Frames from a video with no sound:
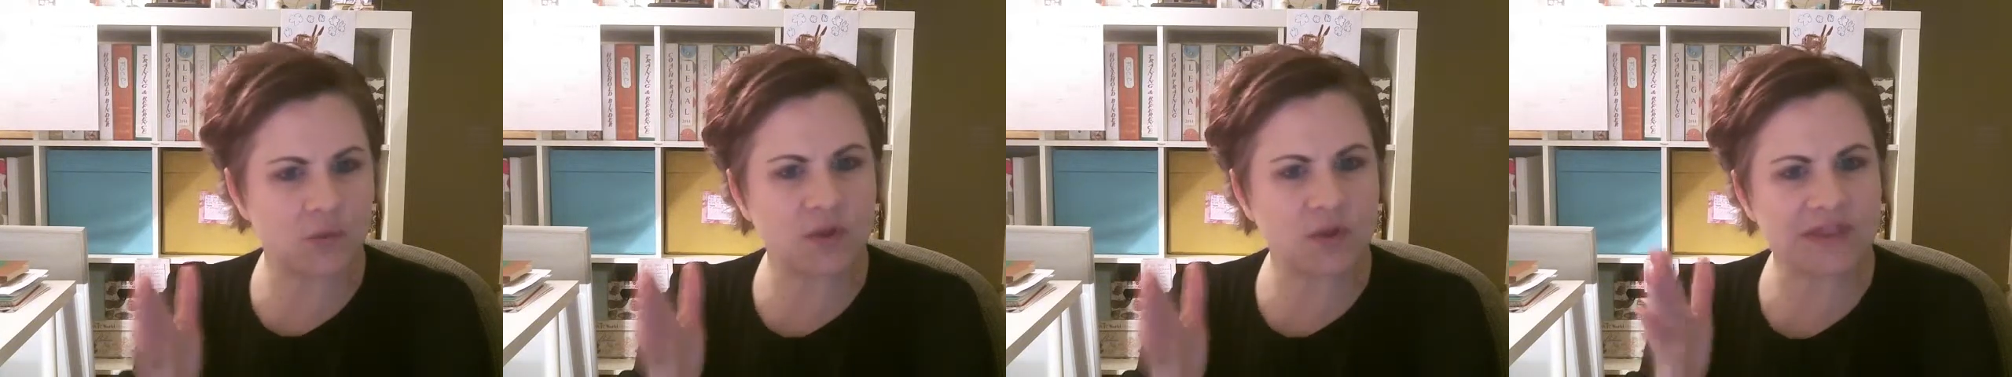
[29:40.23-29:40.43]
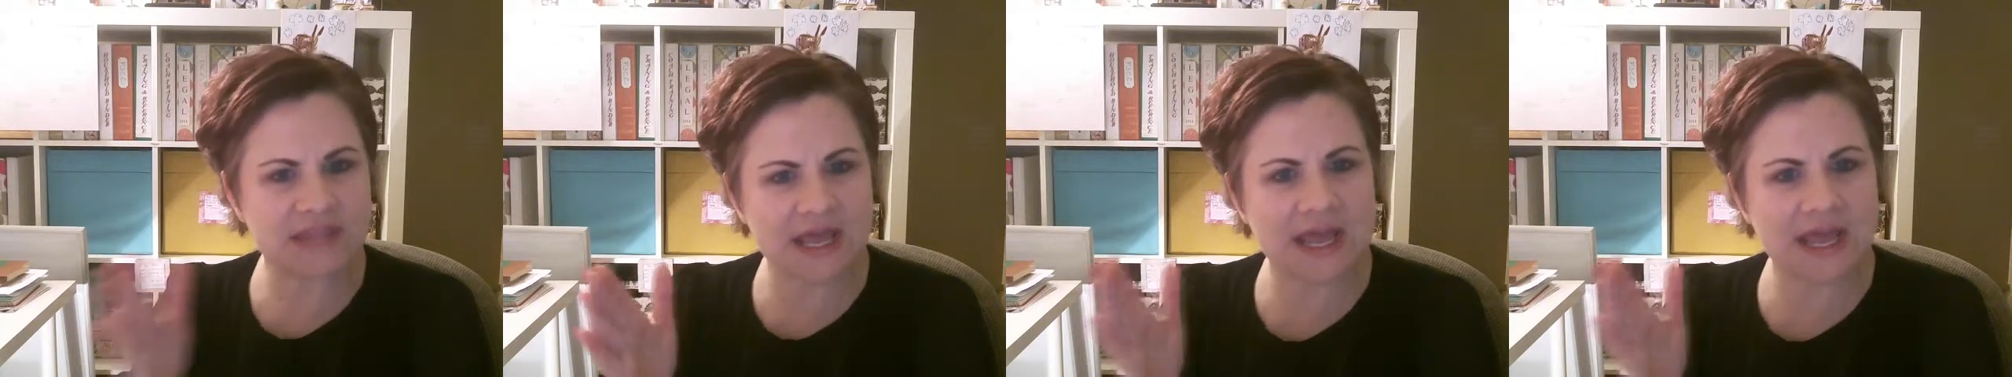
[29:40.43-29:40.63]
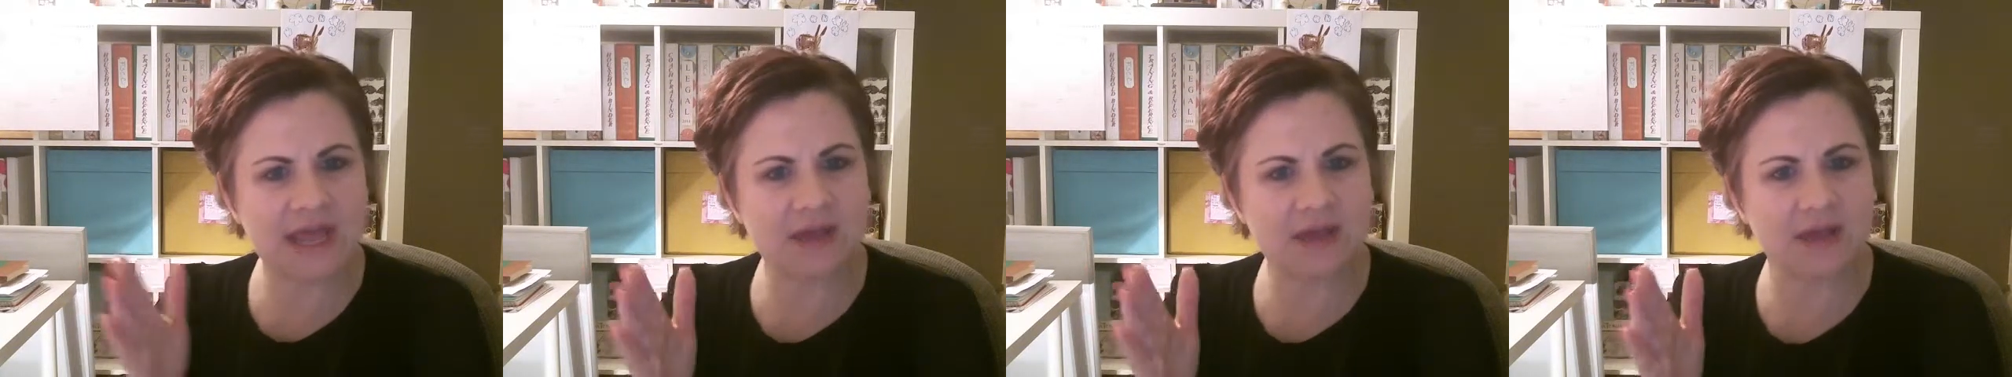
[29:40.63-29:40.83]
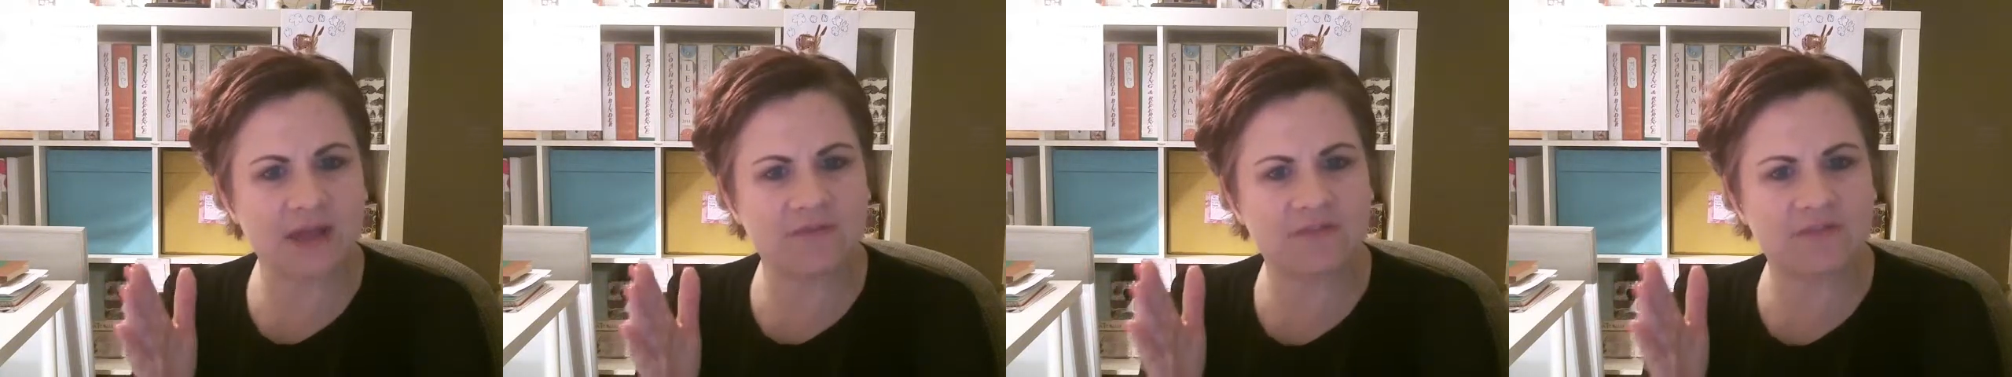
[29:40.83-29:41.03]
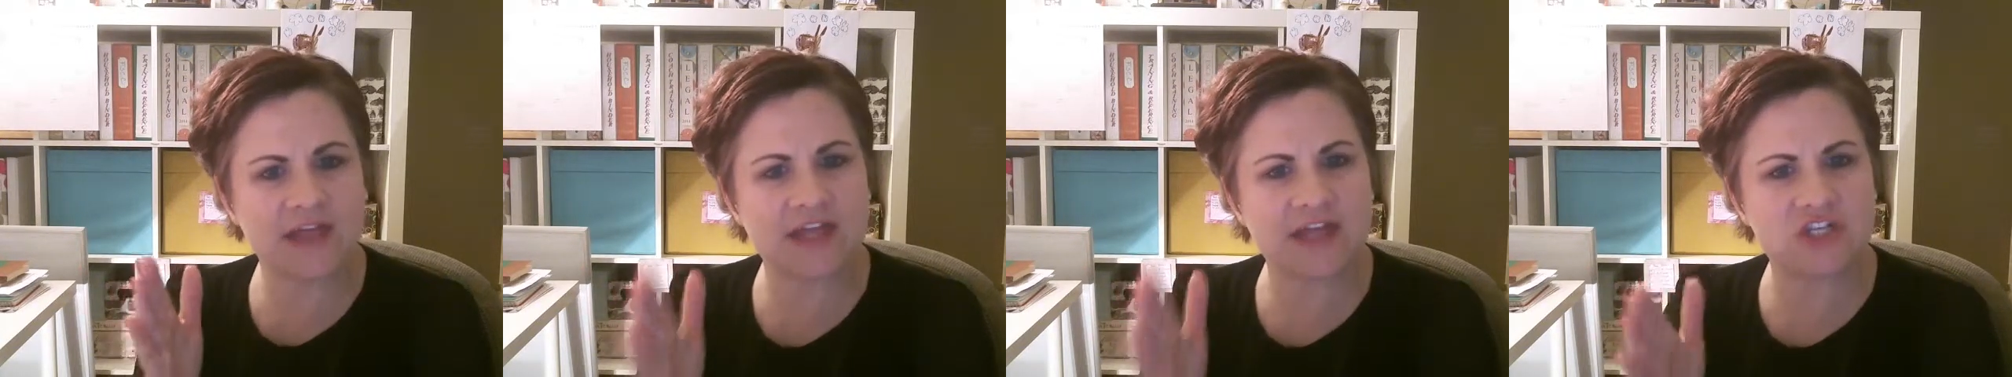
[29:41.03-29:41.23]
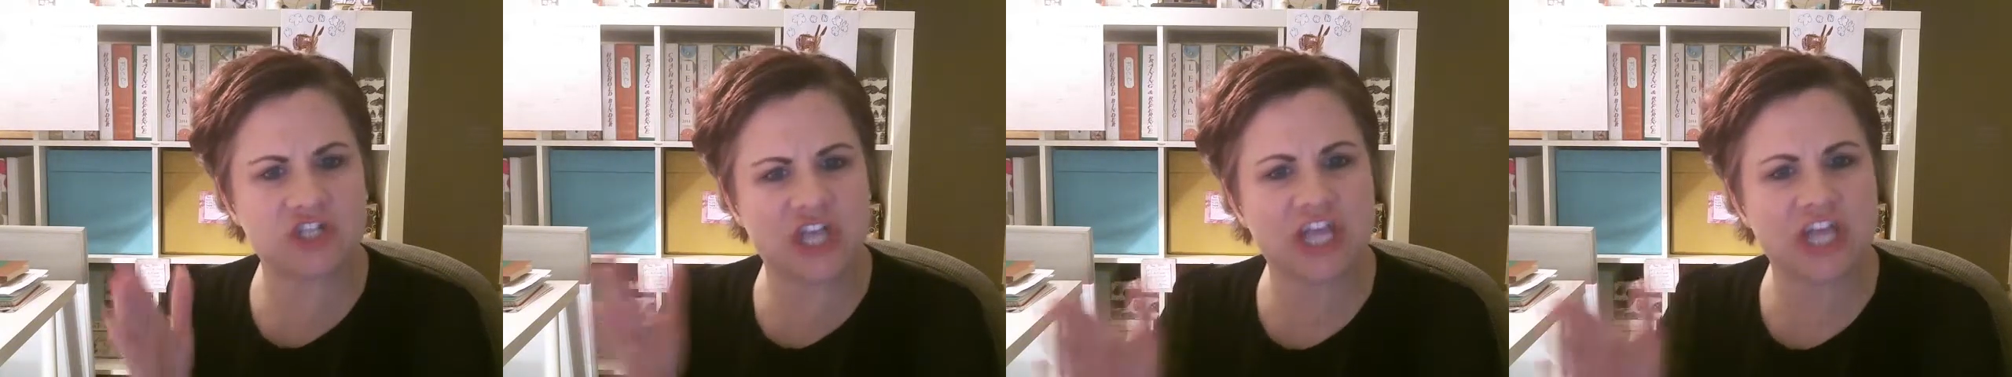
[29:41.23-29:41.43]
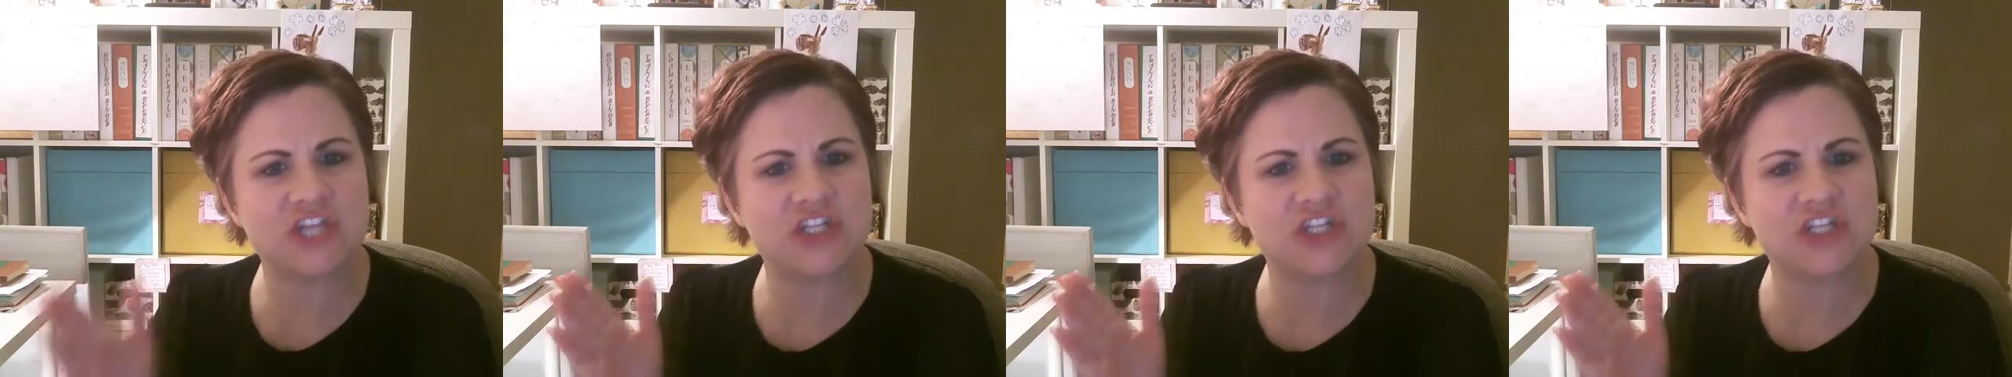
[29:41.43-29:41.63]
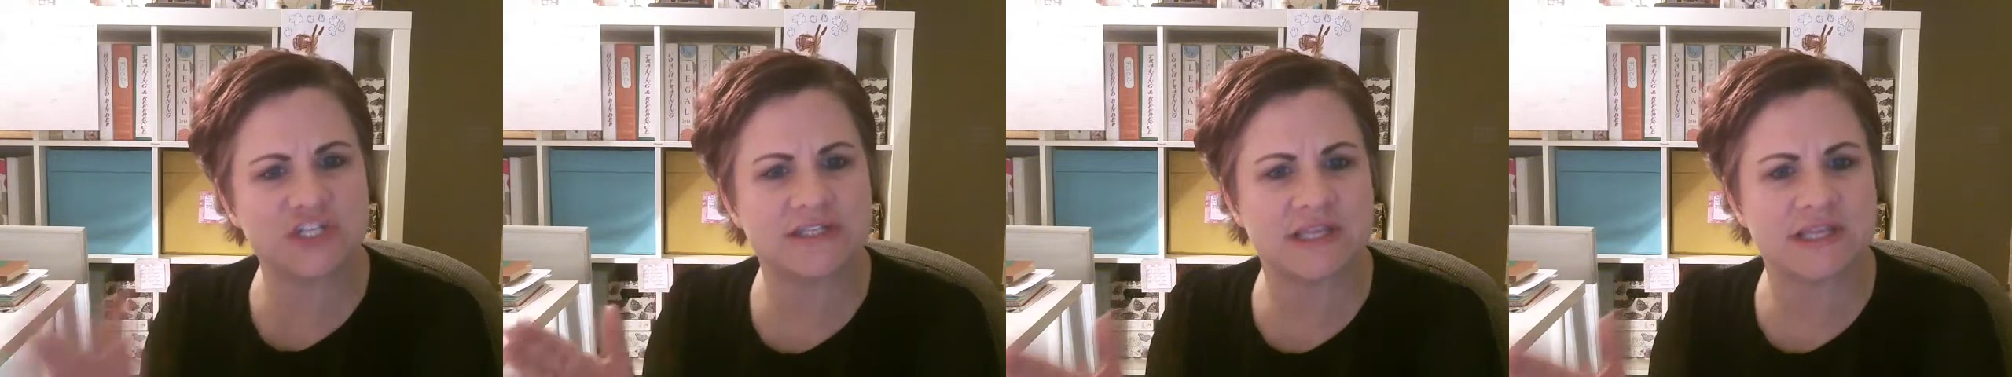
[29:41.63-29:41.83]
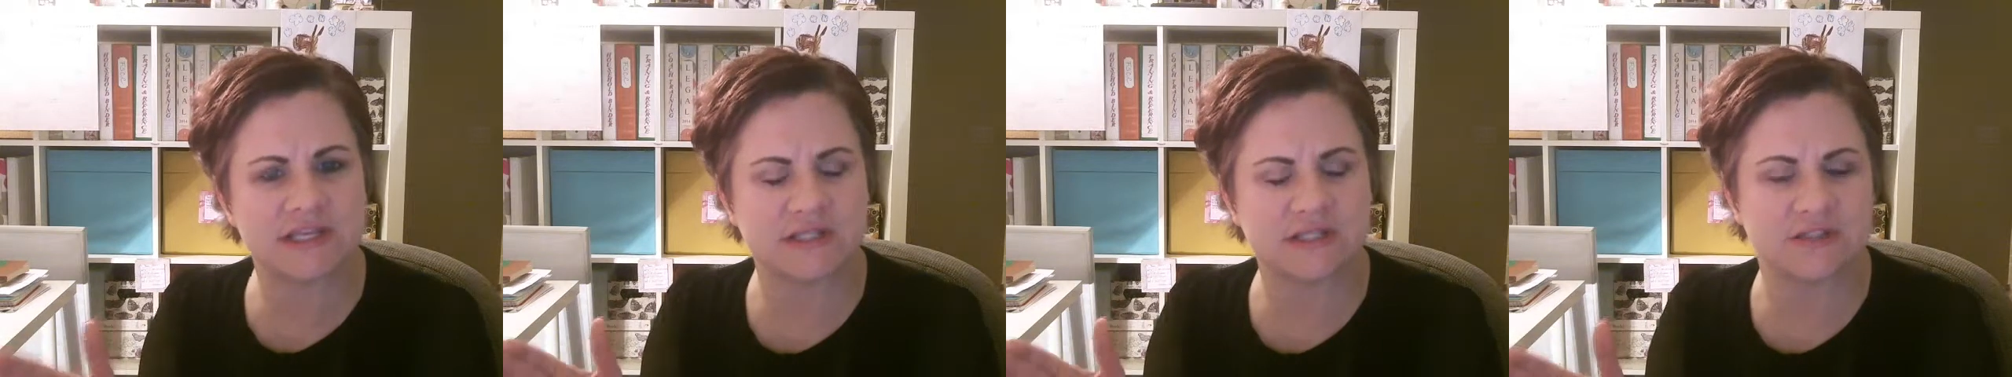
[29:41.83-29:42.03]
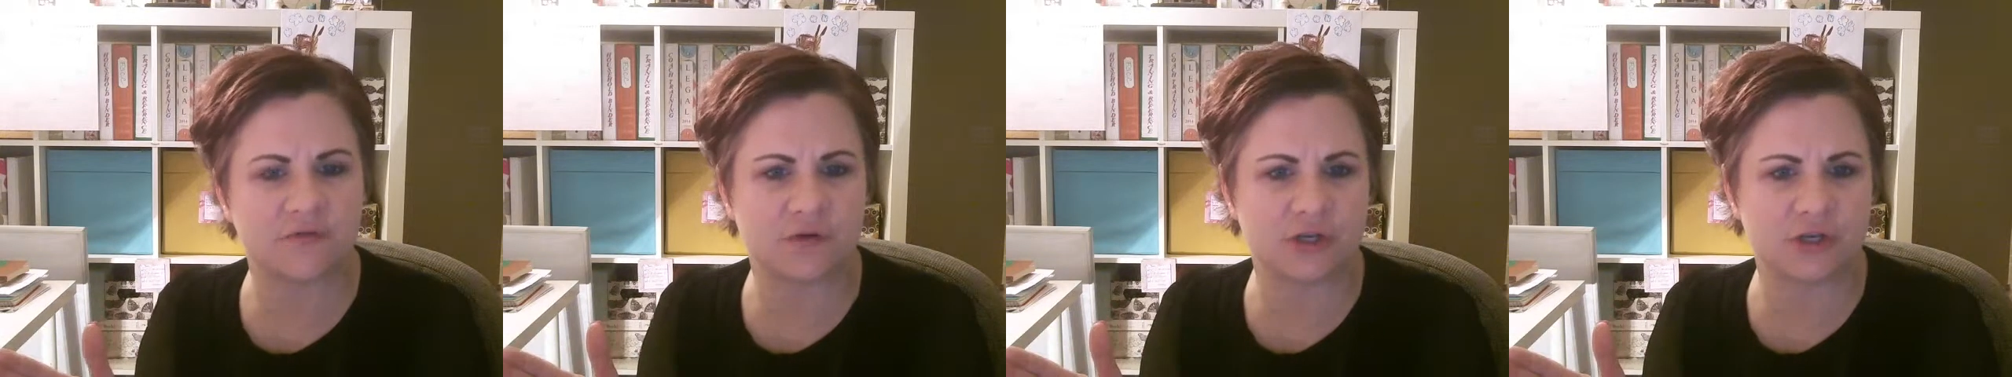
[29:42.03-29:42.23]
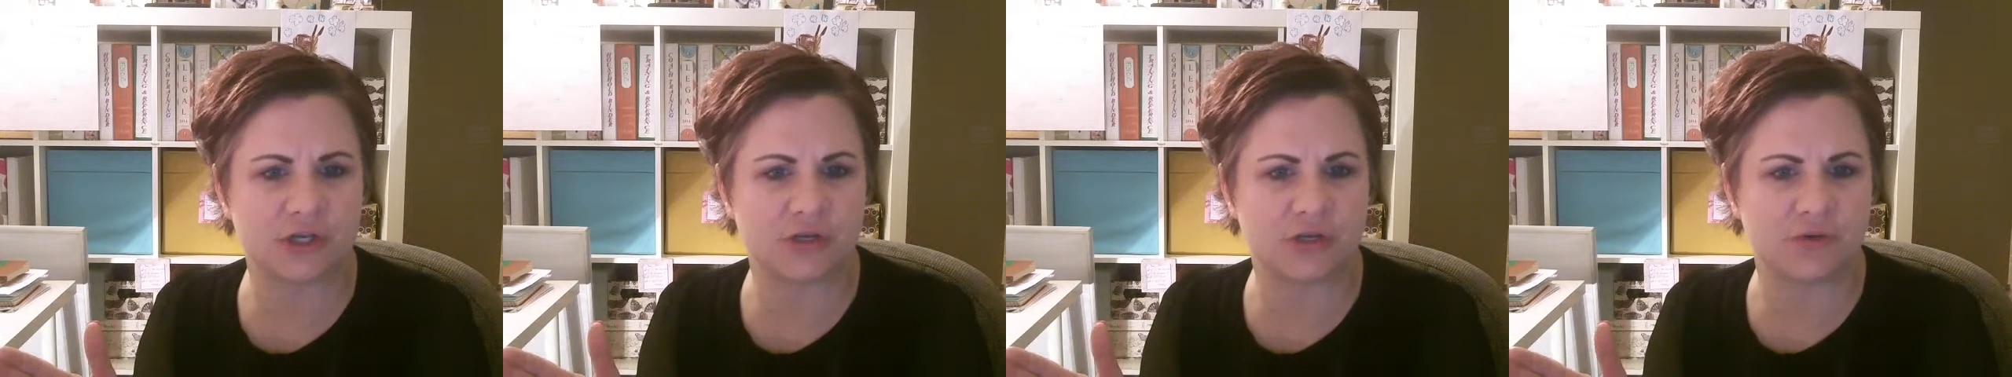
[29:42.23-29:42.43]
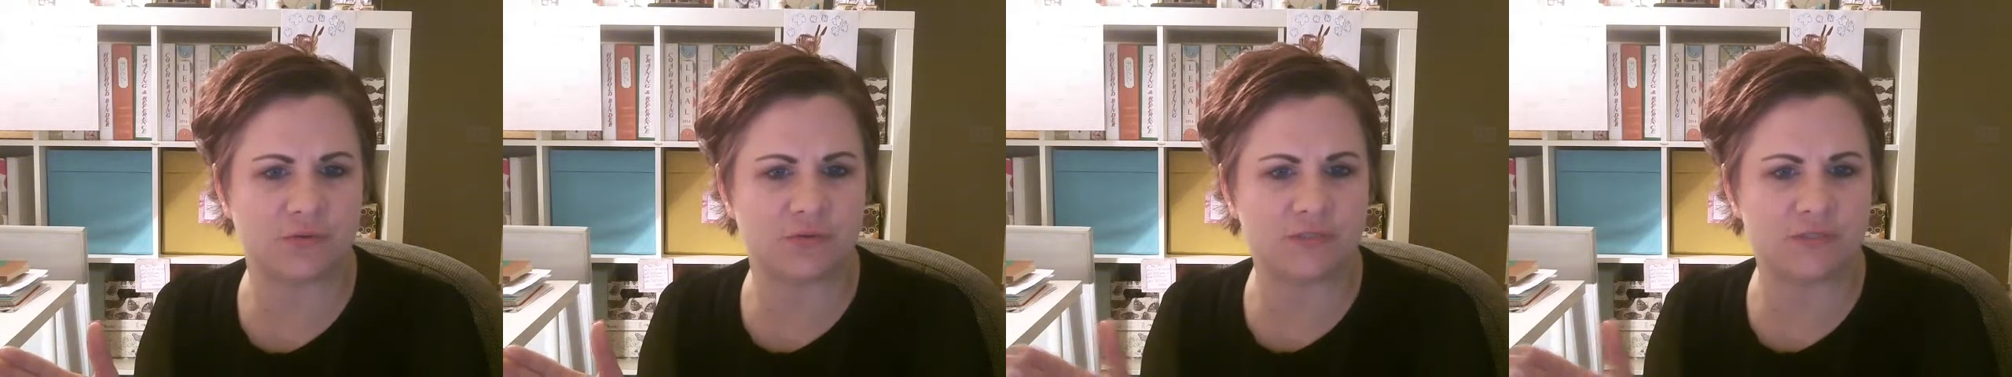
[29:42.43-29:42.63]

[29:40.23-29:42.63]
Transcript: if that changes things for you.